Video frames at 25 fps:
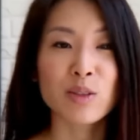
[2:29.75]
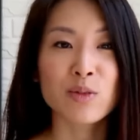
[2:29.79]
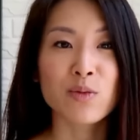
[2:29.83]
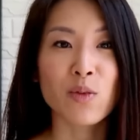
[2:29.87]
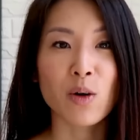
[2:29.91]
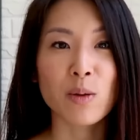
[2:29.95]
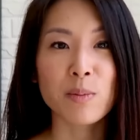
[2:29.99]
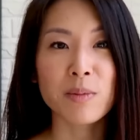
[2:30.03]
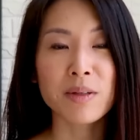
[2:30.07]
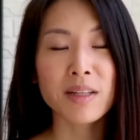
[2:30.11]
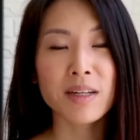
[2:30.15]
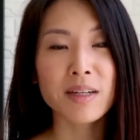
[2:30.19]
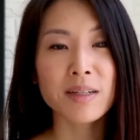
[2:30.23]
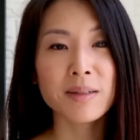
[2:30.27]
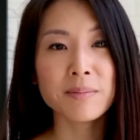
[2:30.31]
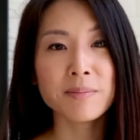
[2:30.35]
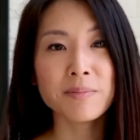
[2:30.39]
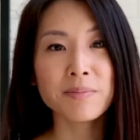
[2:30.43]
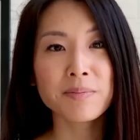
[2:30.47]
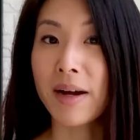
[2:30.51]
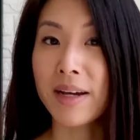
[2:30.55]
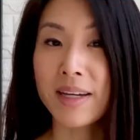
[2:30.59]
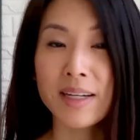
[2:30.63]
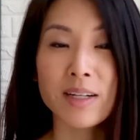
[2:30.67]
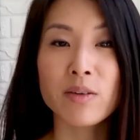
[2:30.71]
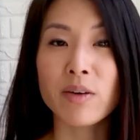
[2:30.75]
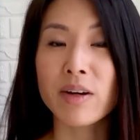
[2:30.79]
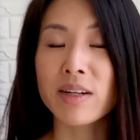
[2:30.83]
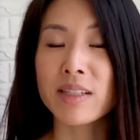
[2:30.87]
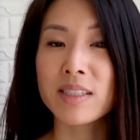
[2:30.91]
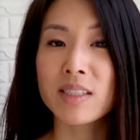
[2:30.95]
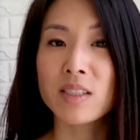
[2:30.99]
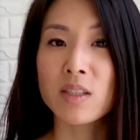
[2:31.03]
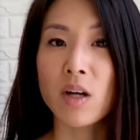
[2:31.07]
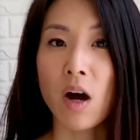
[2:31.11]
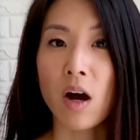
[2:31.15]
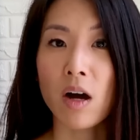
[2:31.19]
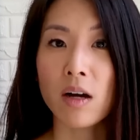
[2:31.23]
this formula. Buying
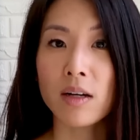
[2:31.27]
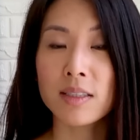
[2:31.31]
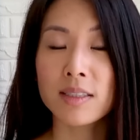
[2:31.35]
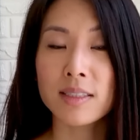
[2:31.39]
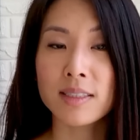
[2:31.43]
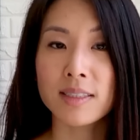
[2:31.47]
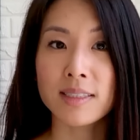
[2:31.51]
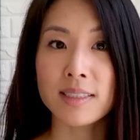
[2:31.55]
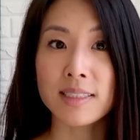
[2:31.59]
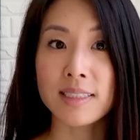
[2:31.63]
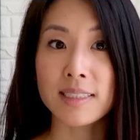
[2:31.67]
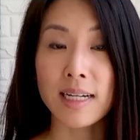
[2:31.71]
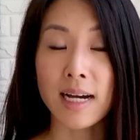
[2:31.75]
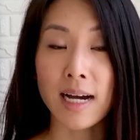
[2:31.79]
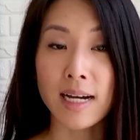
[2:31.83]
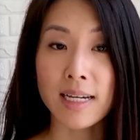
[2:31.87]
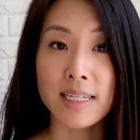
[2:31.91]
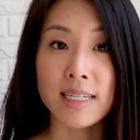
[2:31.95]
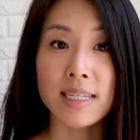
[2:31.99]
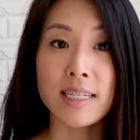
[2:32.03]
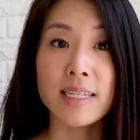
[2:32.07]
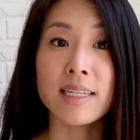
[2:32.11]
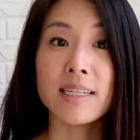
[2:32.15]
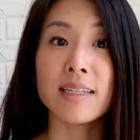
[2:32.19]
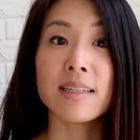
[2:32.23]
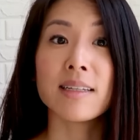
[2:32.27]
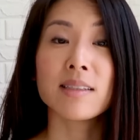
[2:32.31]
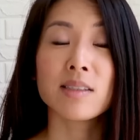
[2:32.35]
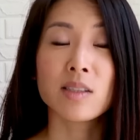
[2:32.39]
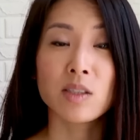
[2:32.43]
great stocks, i.e.